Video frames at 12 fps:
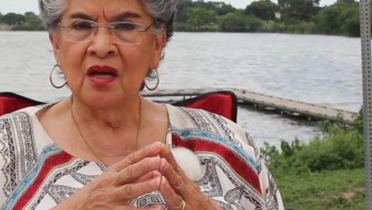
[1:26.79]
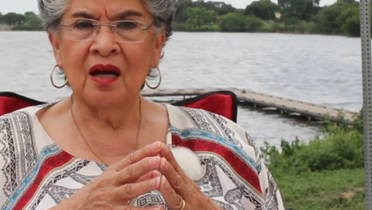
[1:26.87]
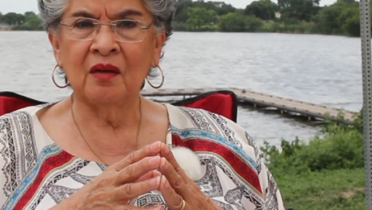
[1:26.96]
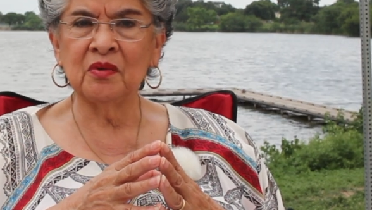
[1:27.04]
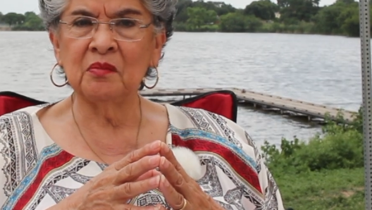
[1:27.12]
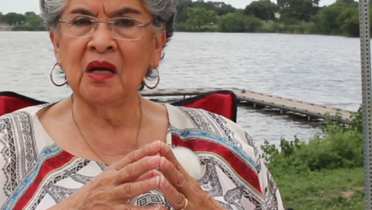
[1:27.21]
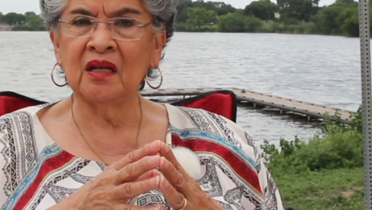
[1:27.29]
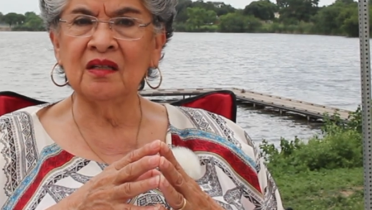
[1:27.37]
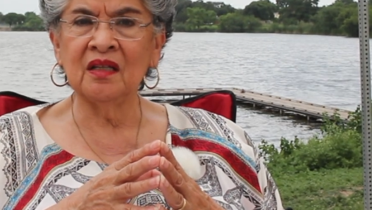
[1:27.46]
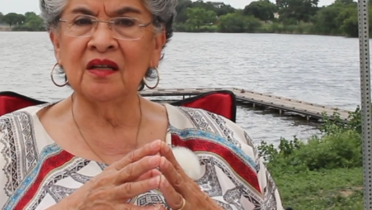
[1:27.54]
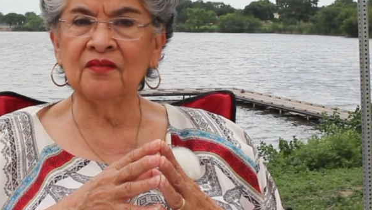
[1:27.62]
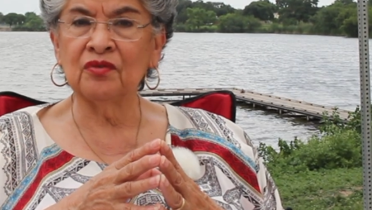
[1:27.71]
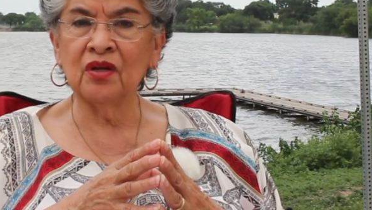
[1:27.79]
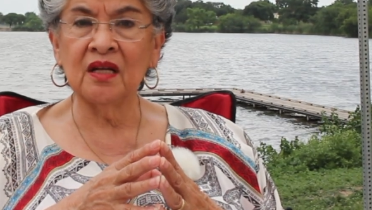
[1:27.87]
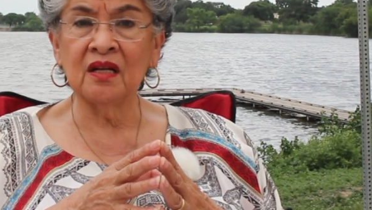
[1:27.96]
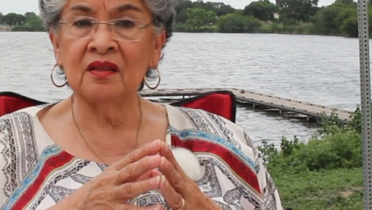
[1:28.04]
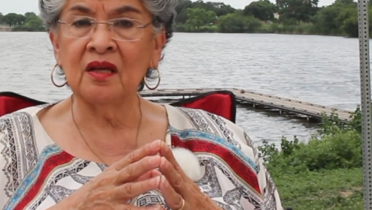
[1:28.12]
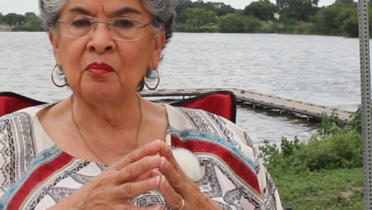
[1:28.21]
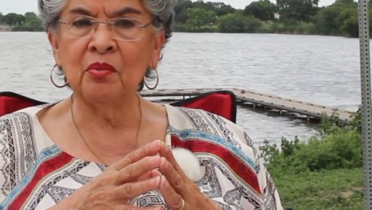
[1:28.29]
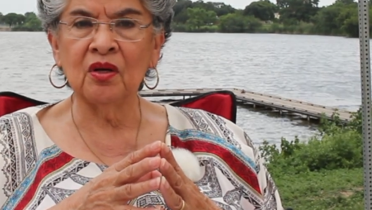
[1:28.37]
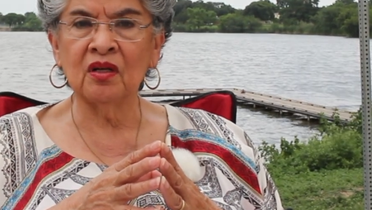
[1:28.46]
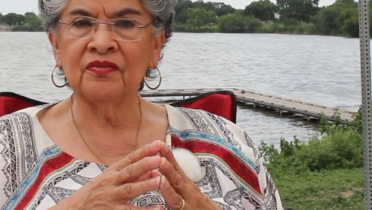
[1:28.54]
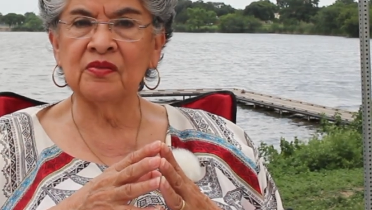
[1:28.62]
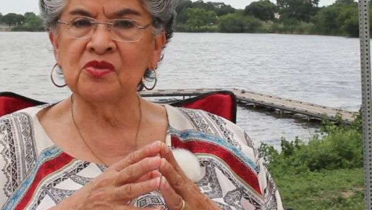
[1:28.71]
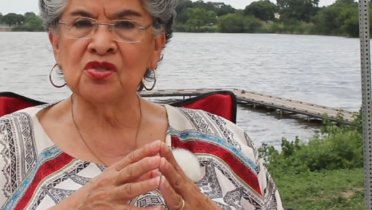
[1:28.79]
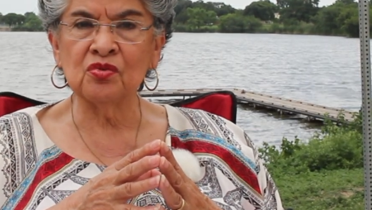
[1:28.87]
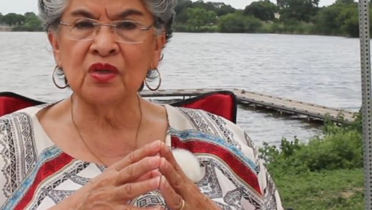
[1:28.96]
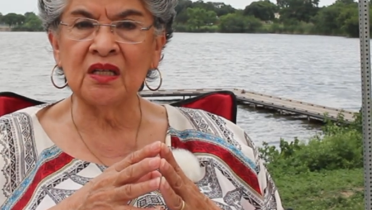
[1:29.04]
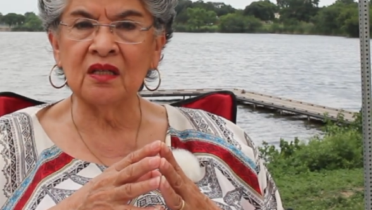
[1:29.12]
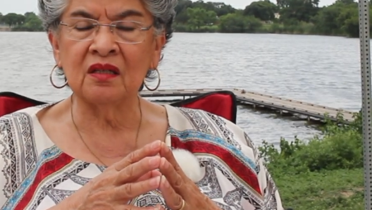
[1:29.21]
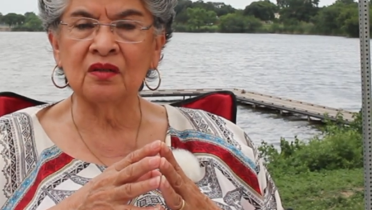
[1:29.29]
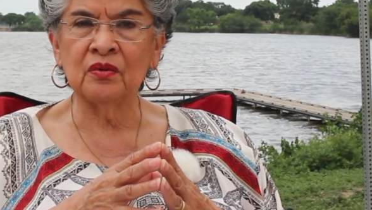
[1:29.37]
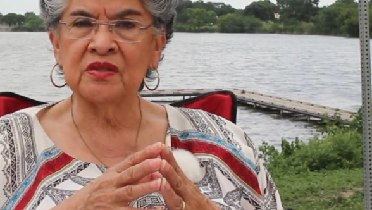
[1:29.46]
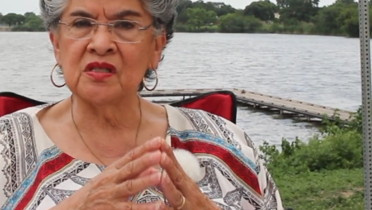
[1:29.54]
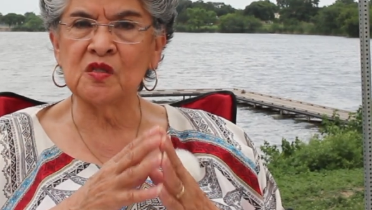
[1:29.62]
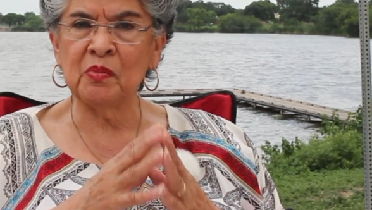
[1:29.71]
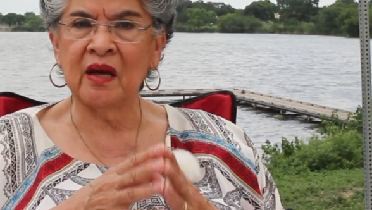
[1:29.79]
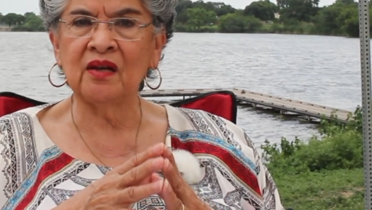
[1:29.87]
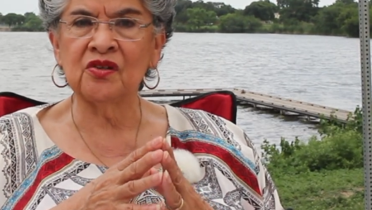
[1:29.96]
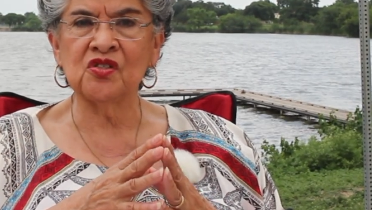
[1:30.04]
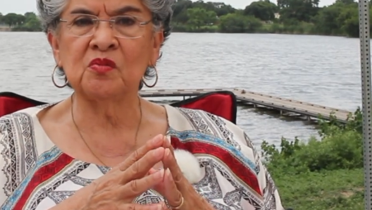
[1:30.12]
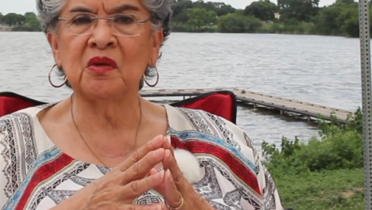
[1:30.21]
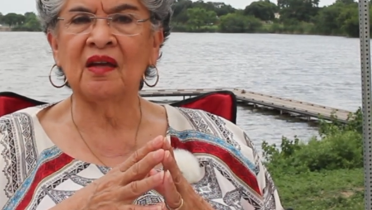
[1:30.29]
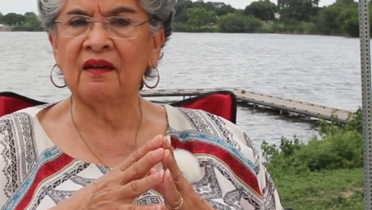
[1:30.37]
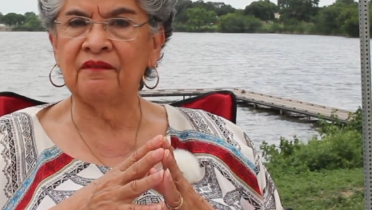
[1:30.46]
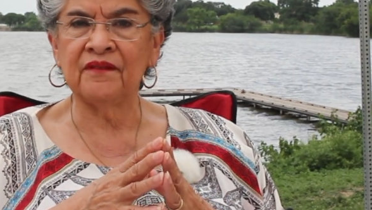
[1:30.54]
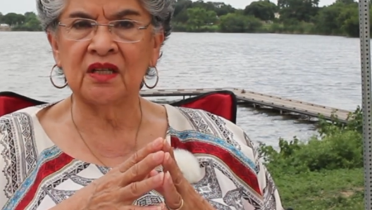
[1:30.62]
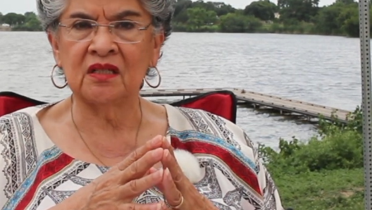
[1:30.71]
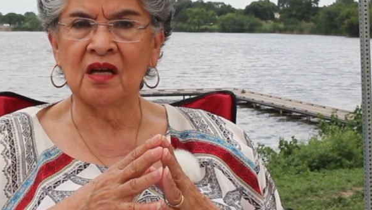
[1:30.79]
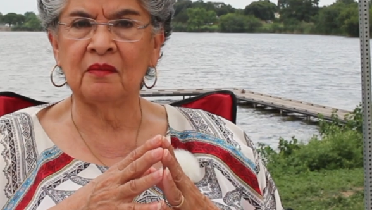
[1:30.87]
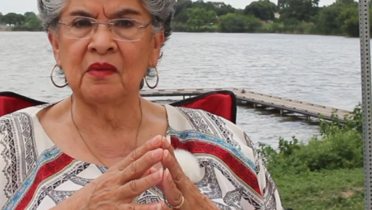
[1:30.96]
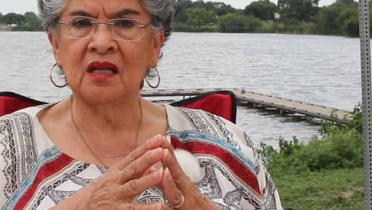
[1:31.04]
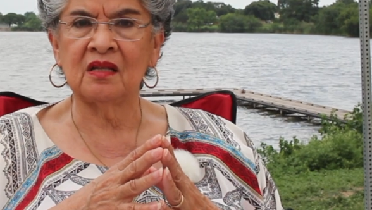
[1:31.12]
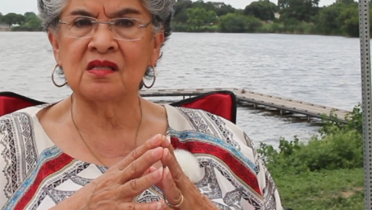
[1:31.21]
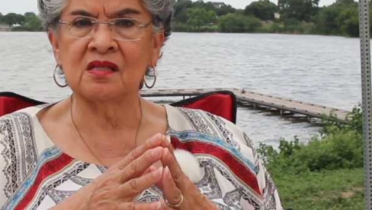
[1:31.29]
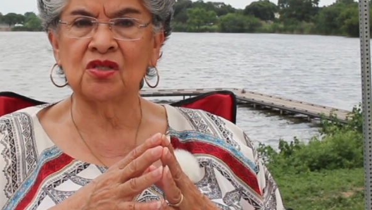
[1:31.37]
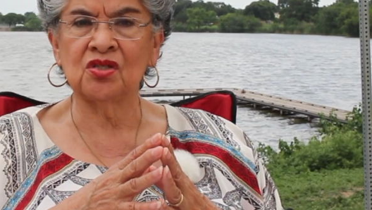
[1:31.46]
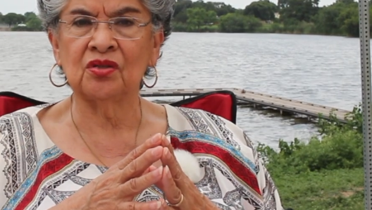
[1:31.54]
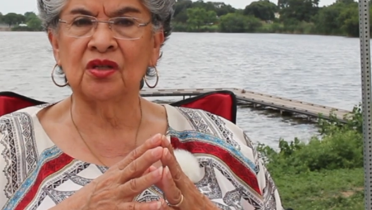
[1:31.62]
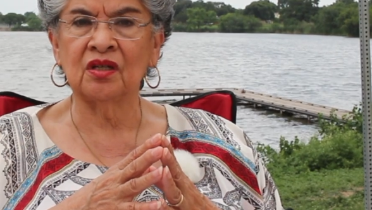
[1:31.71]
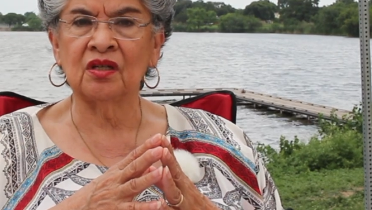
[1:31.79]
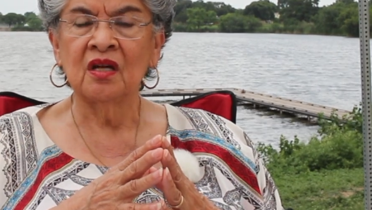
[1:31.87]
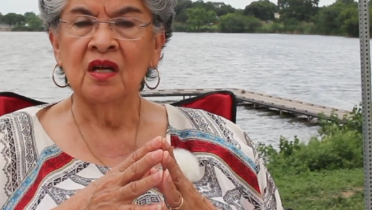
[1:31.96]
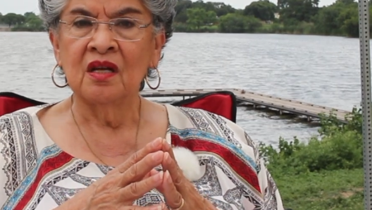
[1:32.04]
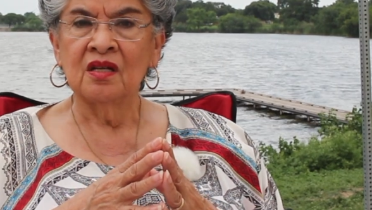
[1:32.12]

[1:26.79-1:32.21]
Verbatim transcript: I'm reminding of Greta Thunberg from Sweden who inspires me every time I listen to her.